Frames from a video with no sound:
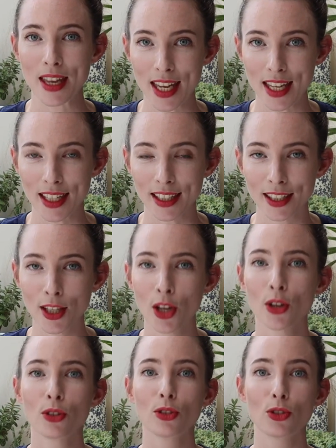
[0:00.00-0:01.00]
is
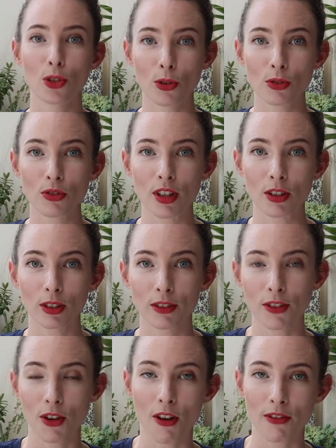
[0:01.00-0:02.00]
don't drink all of
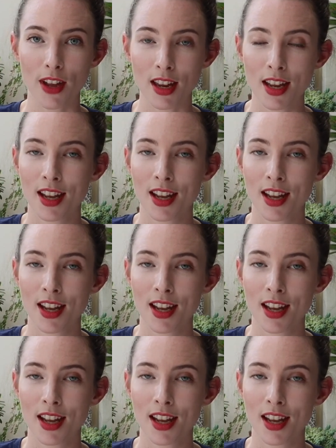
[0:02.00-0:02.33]
the coffee.